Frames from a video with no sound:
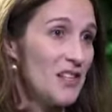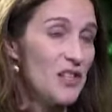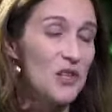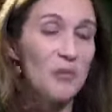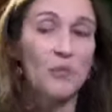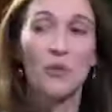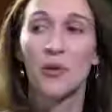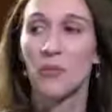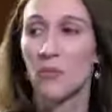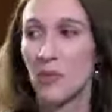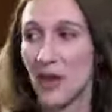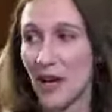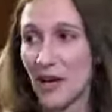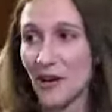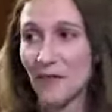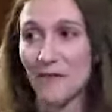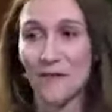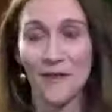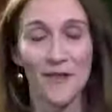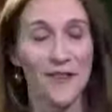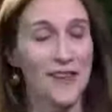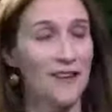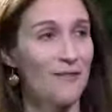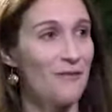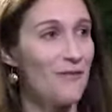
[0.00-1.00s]
to prepare
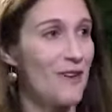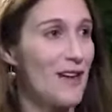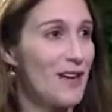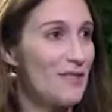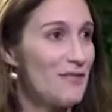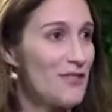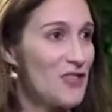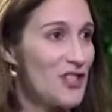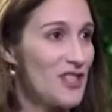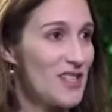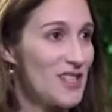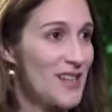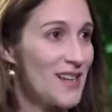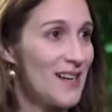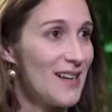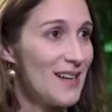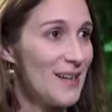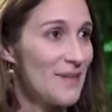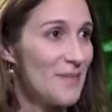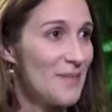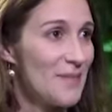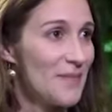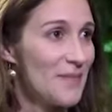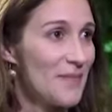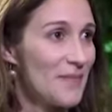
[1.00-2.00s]
for that 5G
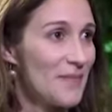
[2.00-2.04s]
time?